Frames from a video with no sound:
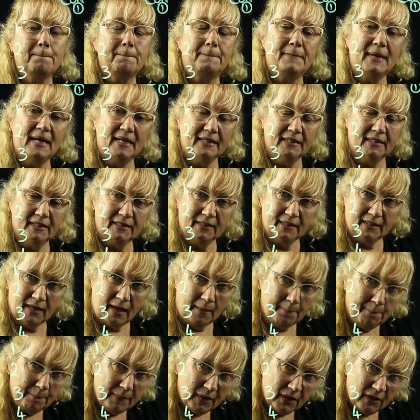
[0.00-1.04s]
but the
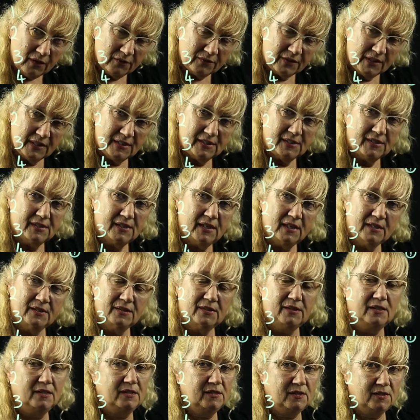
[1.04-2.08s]
number of yeast
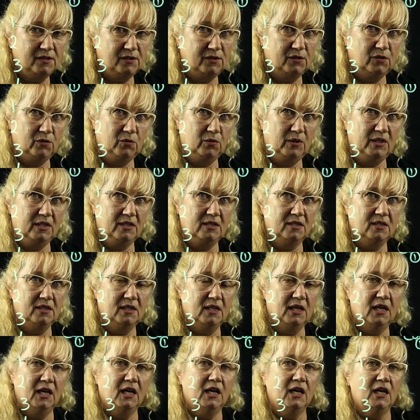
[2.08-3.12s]
cells is discrete.
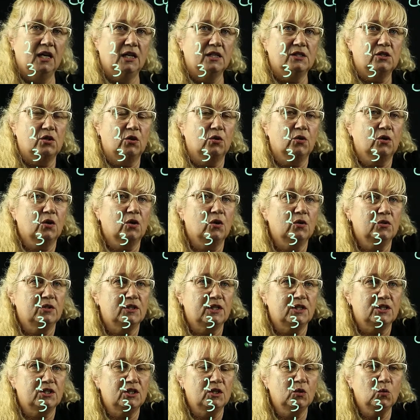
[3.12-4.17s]
So
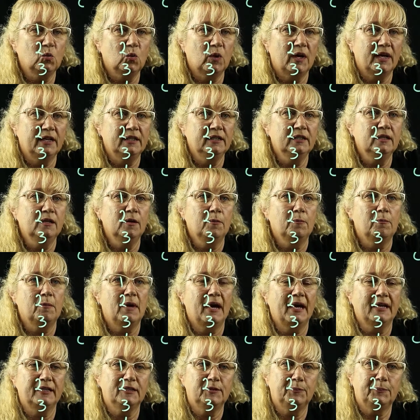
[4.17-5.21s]
condition 1
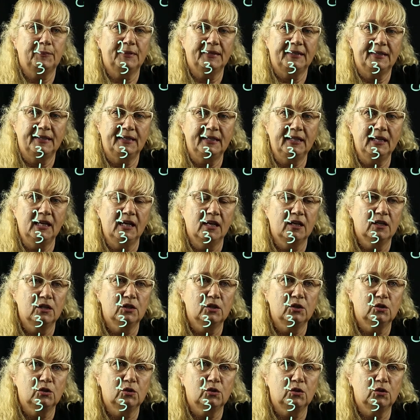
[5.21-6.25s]
might be
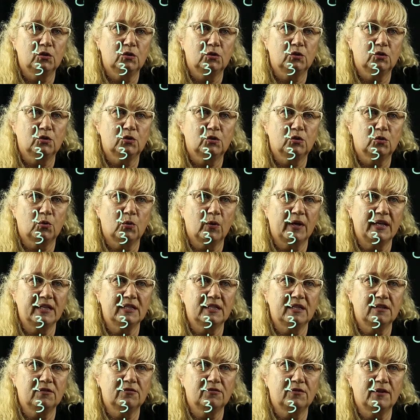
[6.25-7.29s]

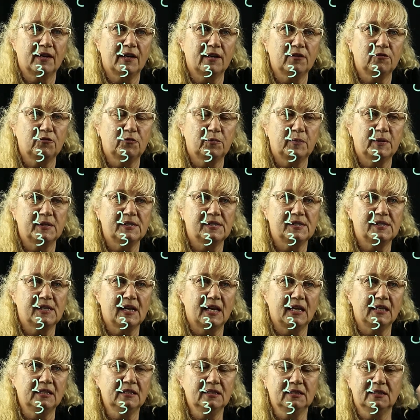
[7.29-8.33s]

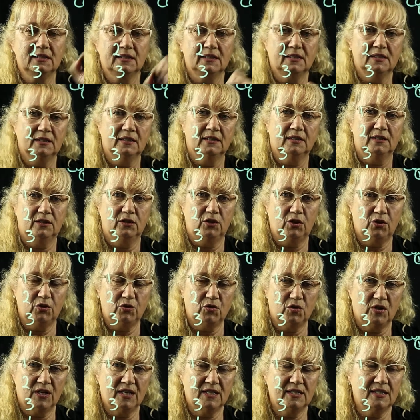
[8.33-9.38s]
25%
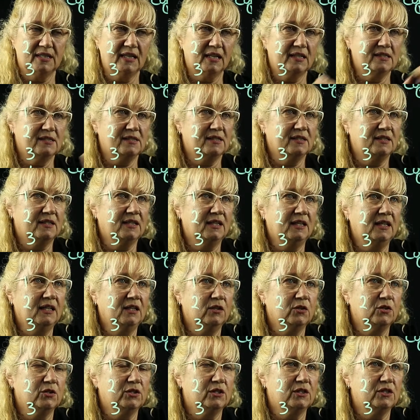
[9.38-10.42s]
nutrient density,
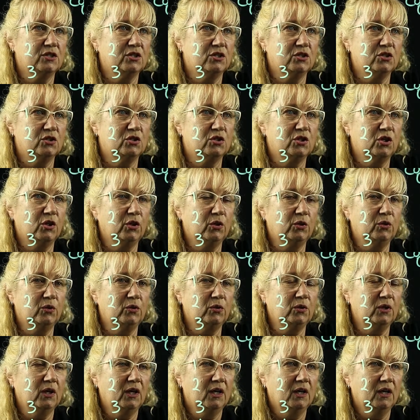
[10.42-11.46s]
condition
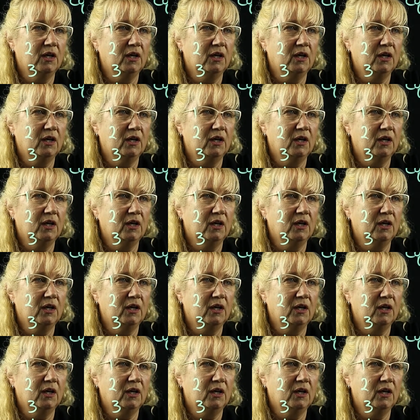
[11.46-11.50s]
2